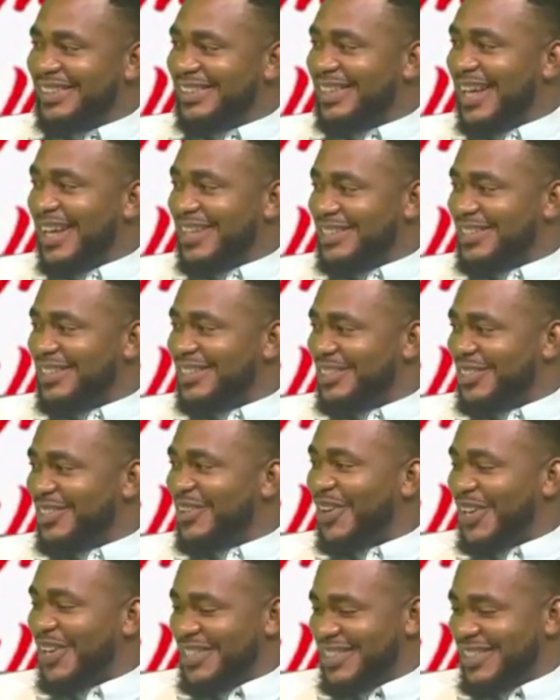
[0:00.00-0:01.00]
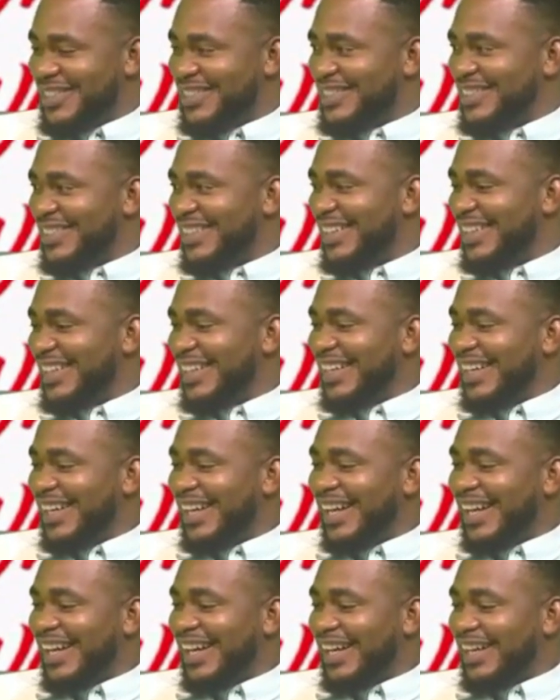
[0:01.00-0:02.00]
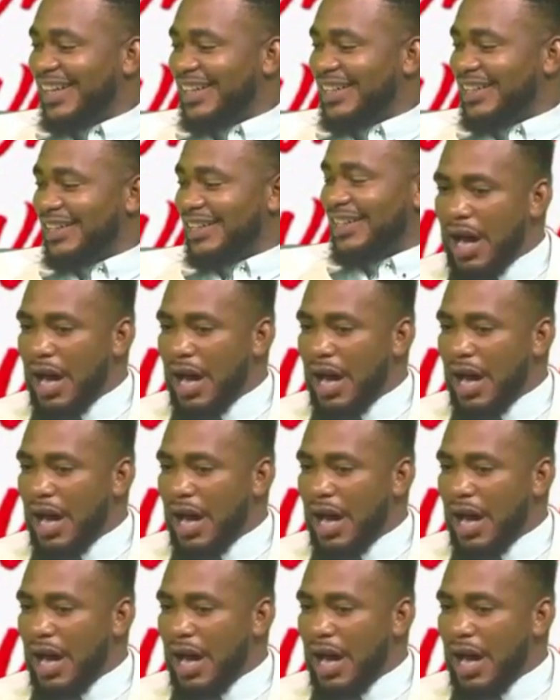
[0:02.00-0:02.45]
nice questions